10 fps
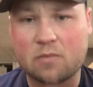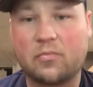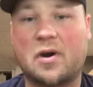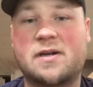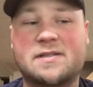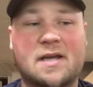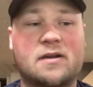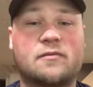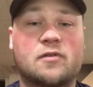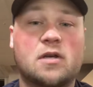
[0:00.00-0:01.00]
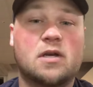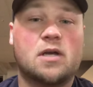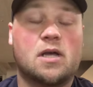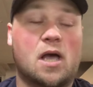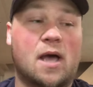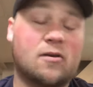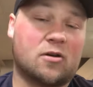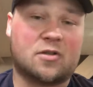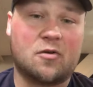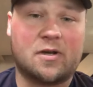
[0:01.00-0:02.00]
Brandon Tanev, and
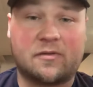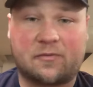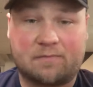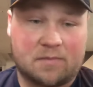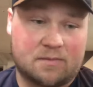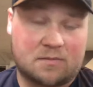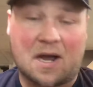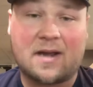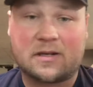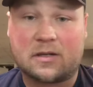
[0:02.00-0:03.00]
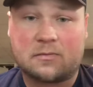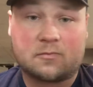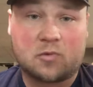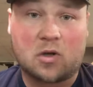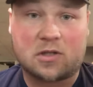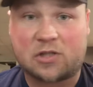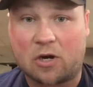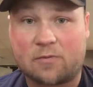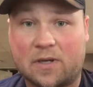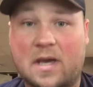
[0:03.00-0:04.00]
also in a kind of lost
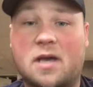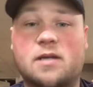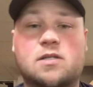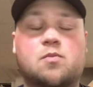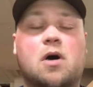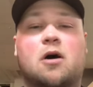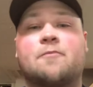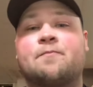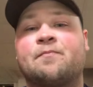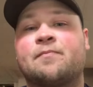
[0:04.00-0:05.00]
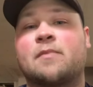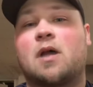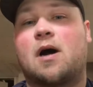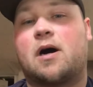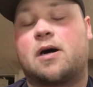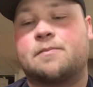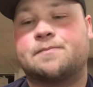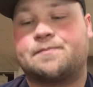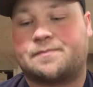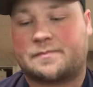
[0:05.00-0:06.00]
Jared McCann as well.
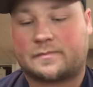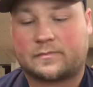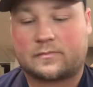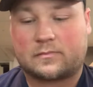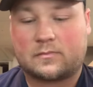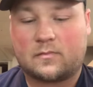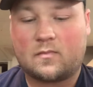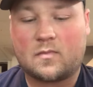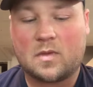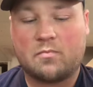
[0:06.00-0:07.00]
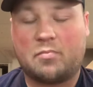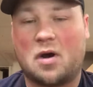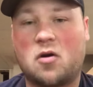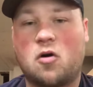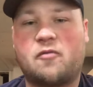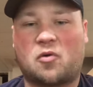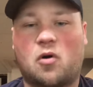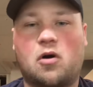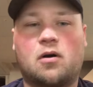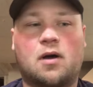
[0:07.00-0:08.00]
Um, but
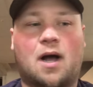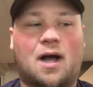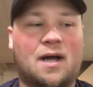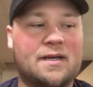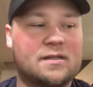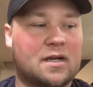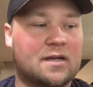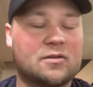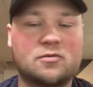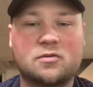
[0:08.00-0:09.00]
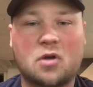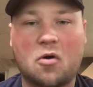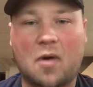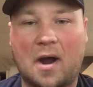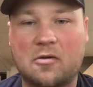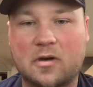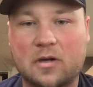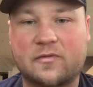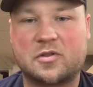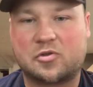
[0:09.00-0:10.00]
overall, I, I don't know how
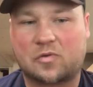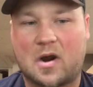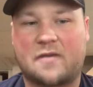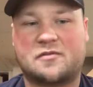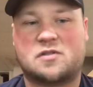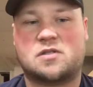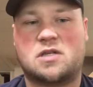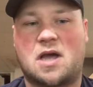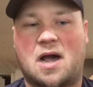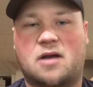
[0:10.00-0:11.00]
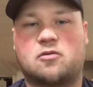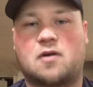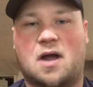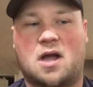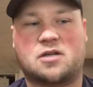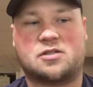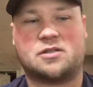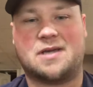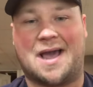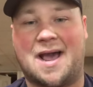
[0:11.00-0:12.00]
good of a draft Seattle
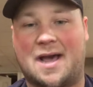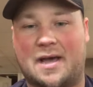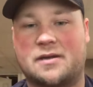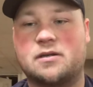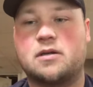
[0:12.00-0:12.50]
actually had.